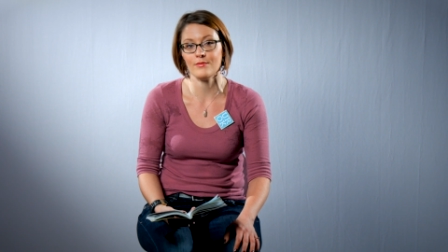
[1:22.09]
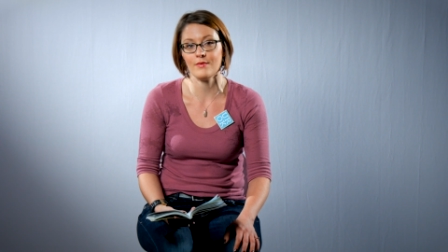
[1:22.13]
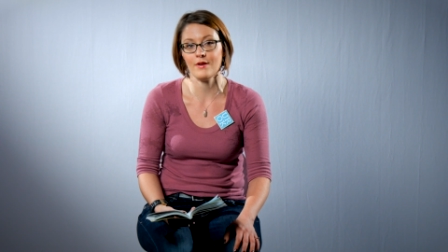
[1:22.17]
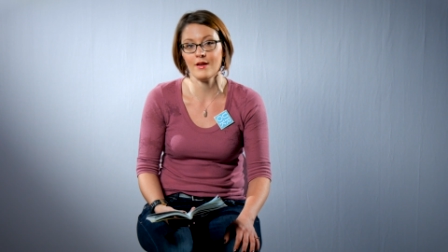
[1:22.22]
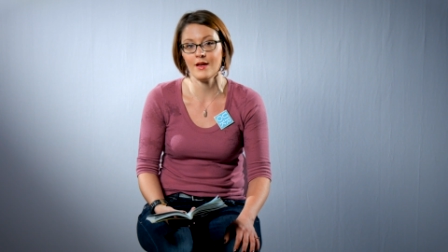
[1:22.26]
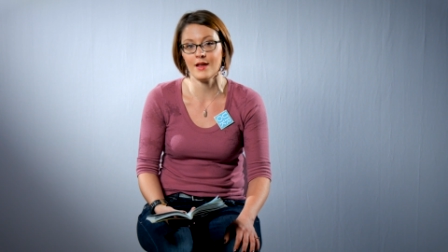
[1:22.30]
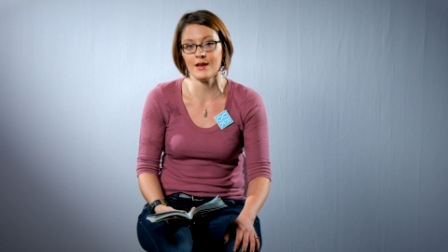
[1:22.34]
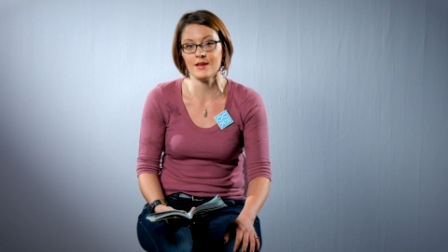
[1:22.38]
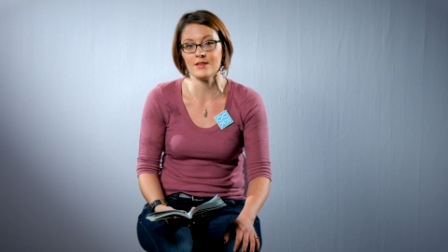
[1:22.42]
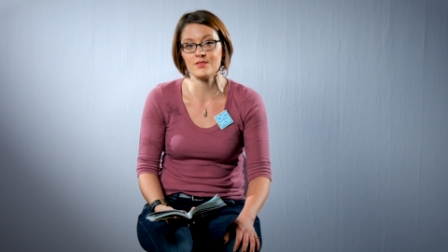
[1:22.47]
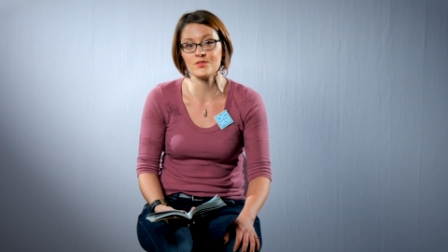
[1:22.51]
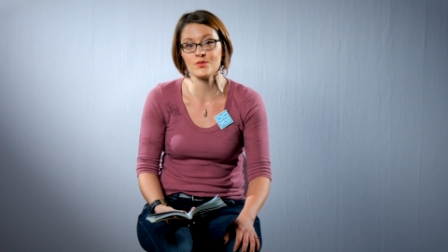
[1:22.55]

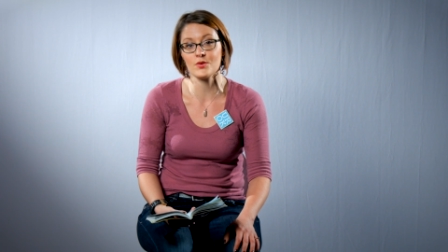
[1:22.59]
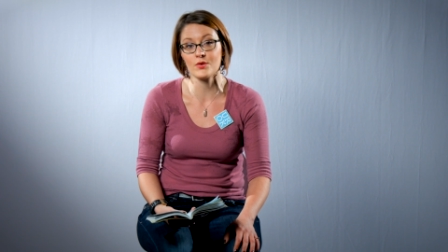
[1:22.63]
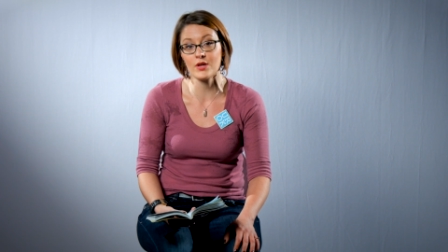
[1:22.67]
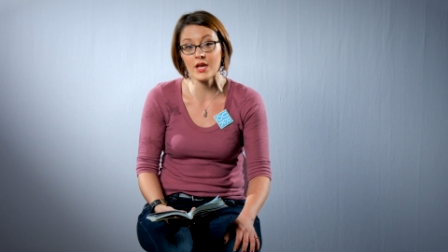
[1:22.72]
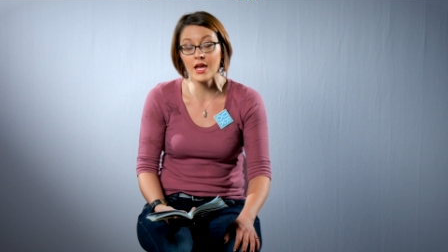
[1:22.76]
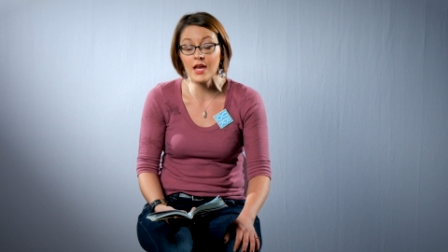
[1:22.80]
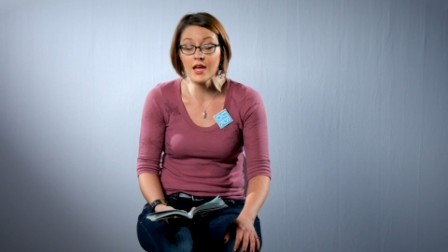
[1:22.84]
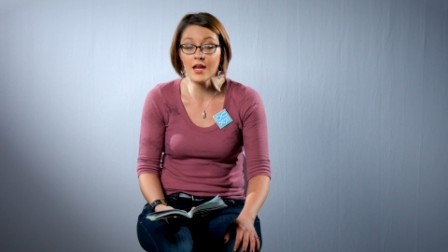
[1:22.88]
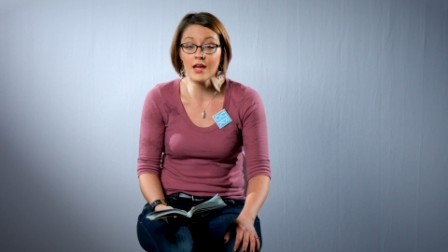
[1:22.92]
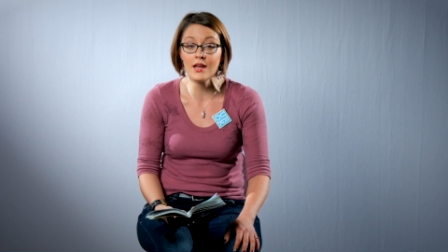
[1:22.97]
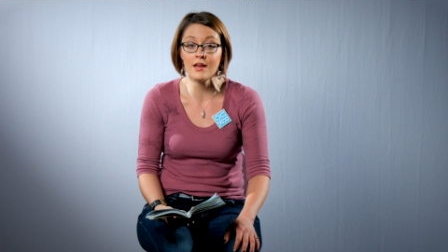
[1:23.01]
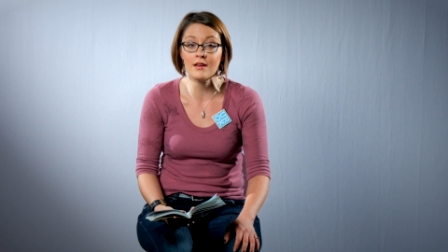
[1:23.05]
and it's
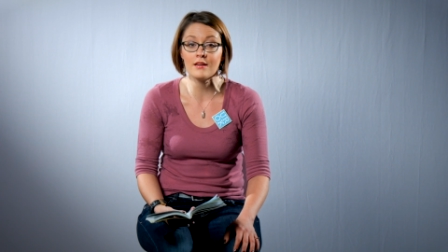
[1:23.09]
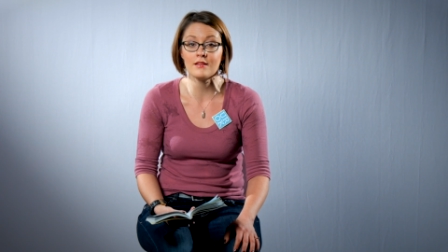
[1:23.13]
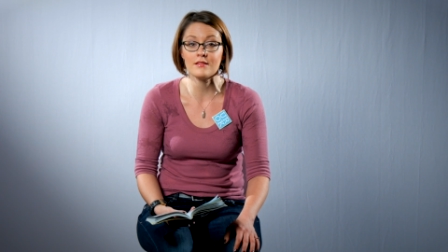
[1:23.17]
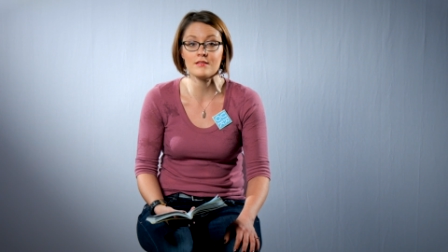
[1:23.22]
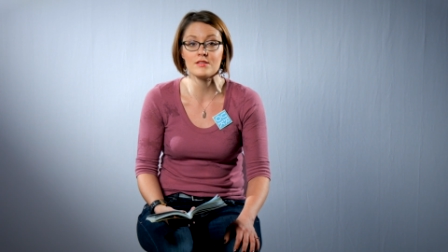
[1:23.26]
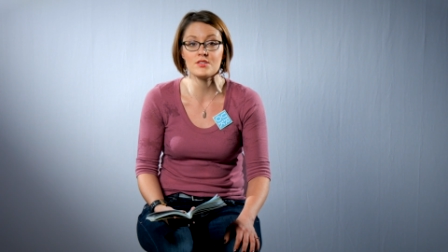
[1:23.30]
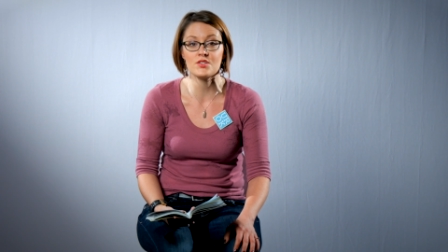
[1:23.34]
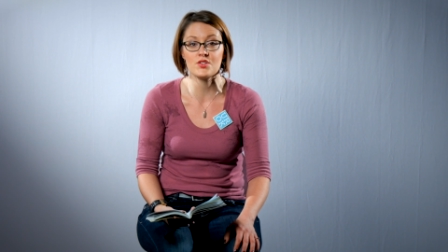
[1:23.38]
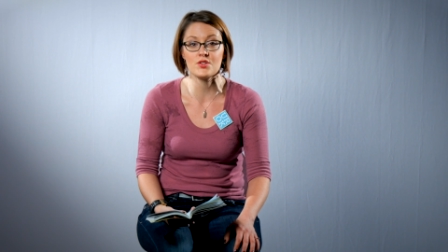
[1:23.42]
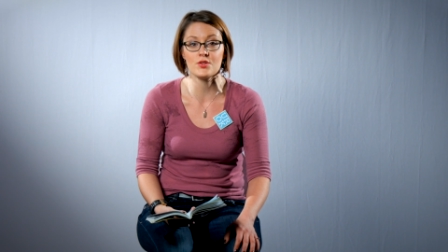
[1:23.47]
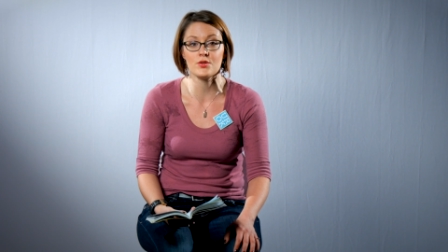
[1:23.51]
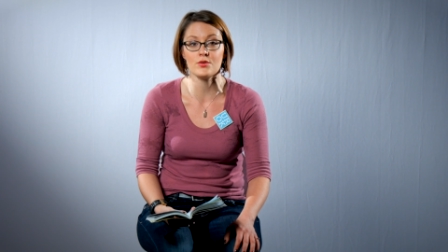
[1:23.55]
okay
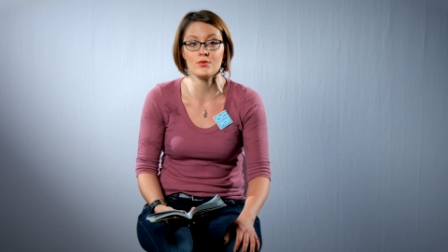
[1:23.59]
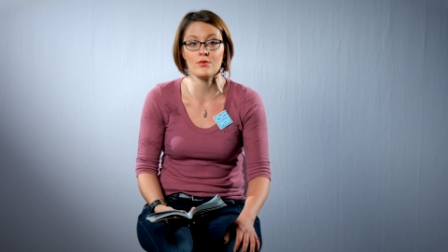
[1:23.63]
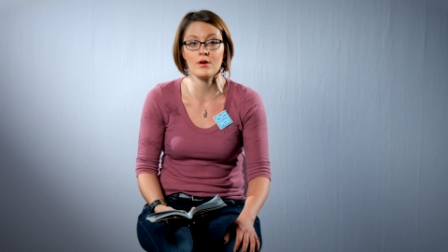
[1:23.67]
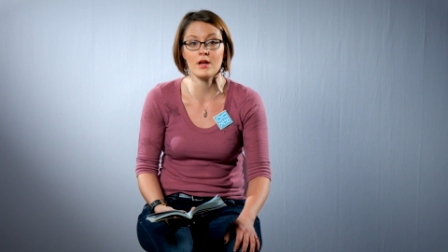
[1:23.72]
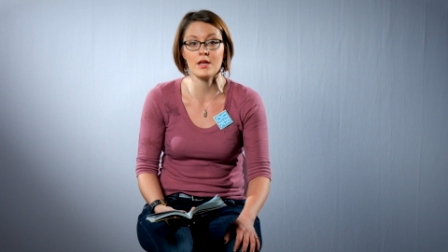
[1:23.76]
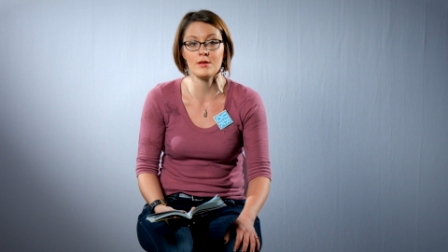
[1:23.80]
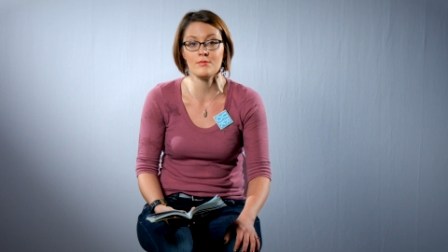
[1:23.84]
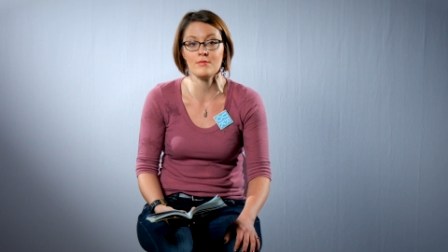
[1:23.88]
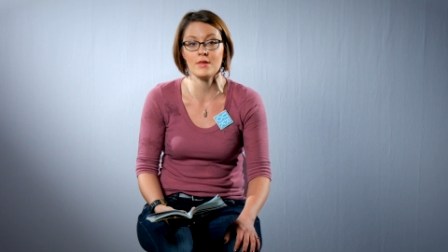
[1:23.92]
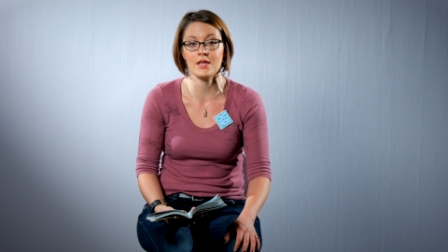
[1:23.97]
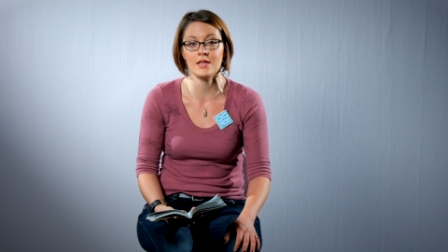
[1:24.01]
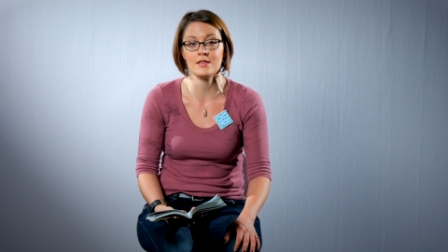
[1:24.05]
to
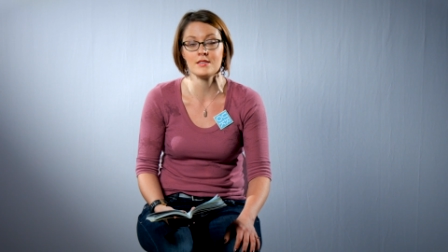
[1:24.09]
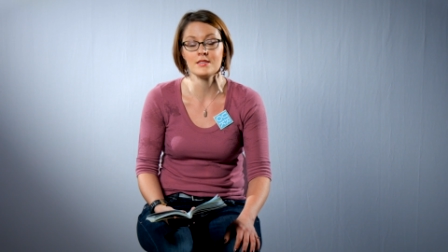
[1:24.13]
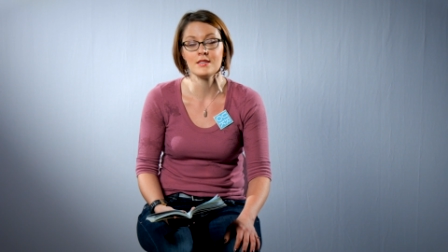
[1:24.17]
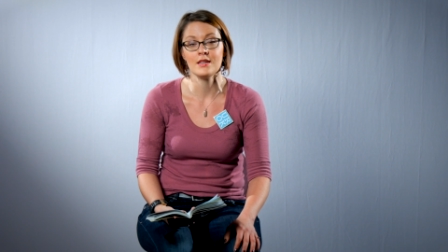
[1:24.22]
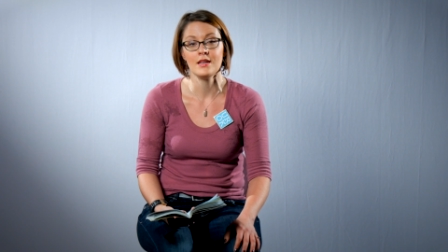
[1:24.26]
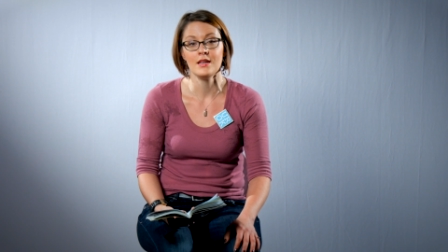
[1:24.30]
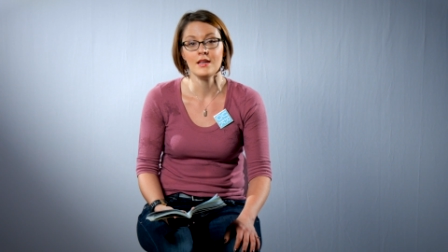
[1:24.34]
admit,